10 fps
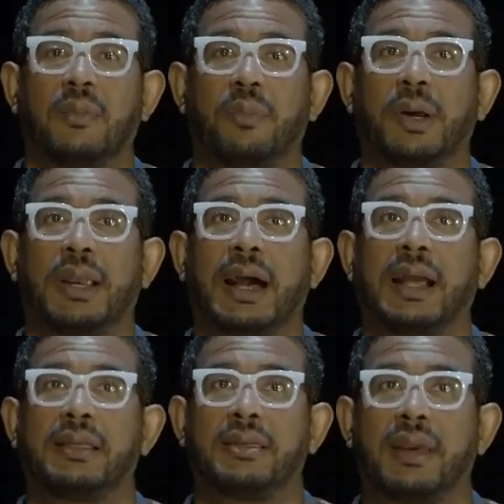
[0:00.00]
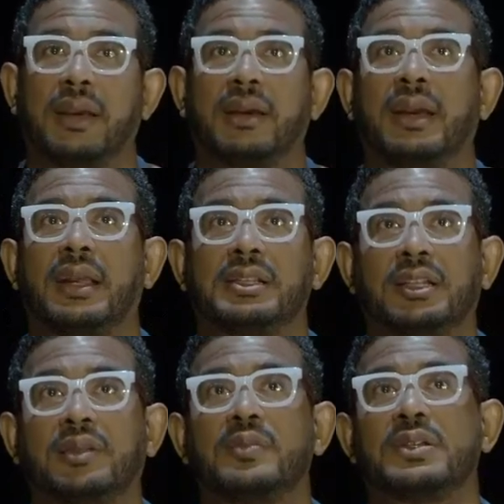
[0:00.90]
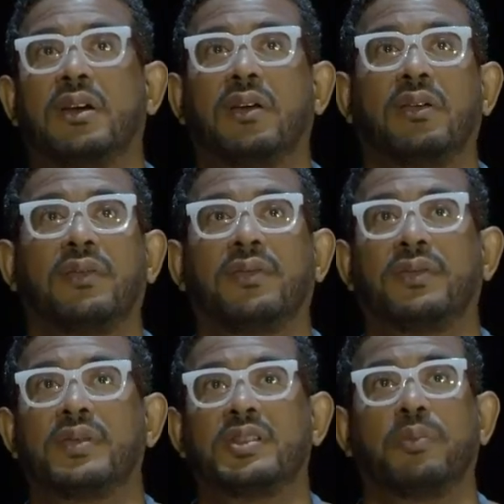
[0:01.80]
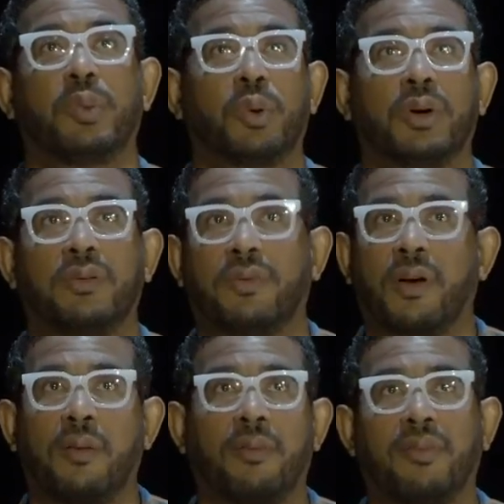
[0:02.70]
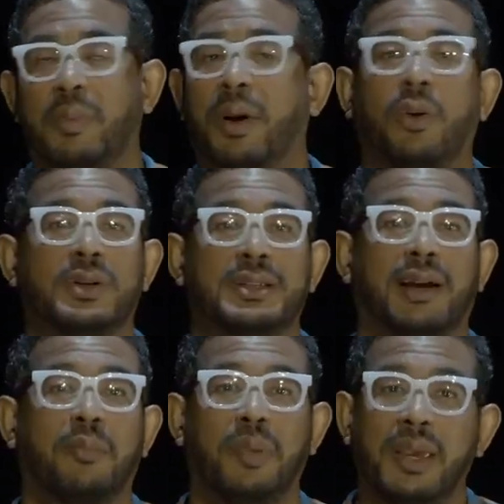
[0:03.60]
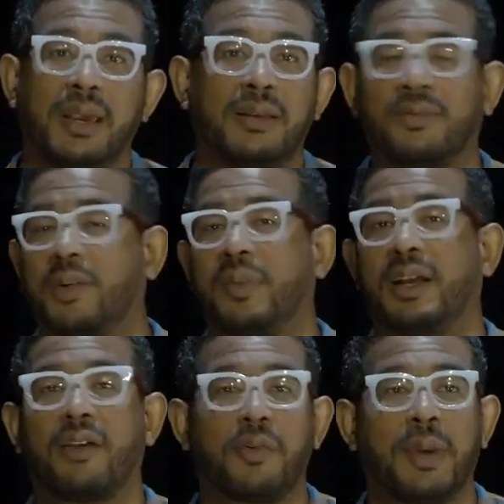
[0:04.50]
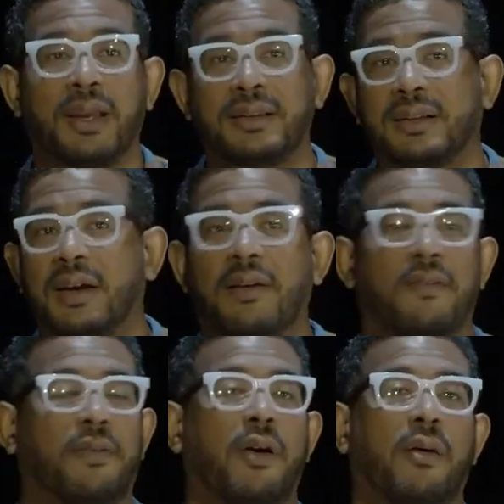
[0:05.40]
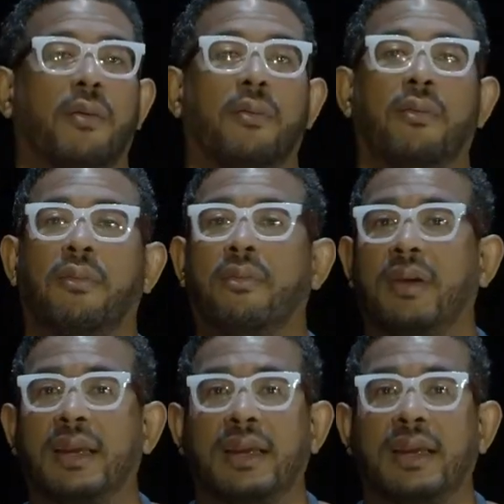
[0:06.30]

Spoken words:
But I think in terms of support from the powers that be, from the government, from,